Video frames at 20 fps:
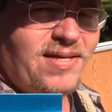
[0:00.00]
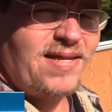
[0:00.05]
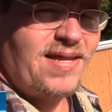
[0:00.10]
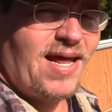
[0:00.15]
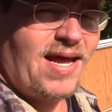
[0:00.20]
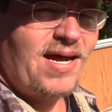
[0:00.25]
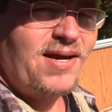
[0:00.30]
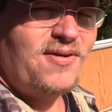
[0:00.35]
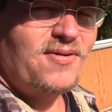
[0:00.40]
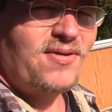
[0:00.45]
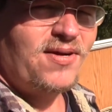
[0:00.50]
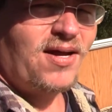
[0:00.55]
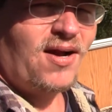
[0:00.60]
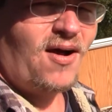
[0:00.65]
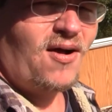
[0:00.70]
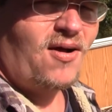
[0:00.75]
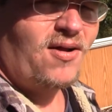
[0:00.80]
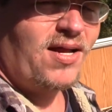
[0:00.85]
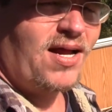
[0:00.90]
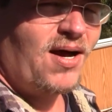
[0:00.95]
they took it
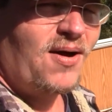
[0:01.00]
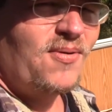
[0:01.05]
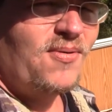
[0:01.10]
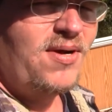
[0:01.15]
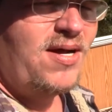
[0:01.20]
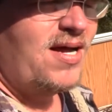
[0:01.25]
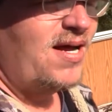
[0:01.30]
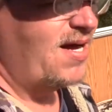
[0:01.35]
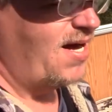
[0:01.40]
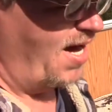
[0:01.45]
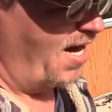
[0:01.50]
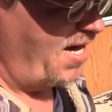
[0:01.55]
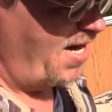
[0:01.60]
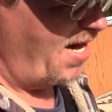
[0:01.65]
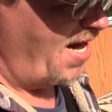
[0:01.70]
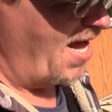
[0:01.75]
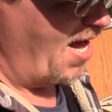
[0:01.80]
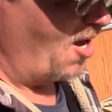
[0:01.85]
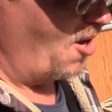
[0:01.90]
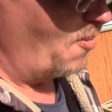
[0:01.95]
all out. I
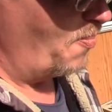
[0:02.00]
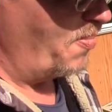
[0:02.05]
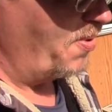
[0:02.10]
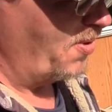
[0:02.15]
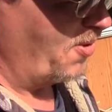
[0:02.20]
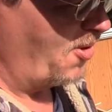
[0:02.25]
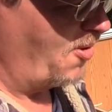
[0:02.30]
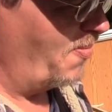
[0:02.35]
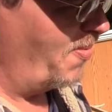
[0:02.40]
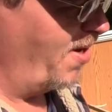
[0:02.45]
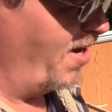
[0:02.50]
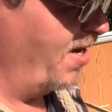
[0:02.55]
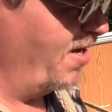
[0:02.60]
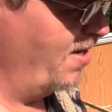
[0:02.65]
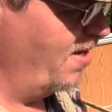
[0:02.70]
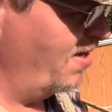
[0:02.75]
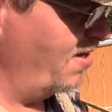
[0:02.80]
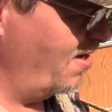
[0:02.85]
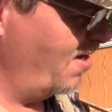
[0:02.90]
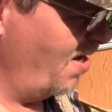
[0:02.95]
did help a little bit
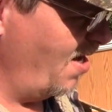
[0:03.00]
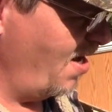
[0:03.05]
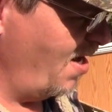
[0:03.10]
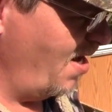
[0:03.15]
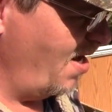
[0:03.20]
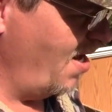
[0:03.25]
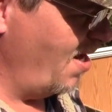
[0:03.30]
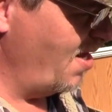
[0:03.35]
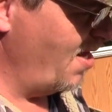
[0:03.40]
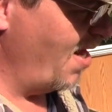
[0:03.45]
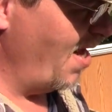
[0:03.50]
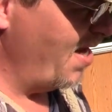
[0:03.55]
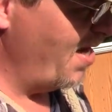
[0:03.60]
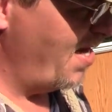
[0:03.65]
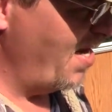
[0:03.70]
and they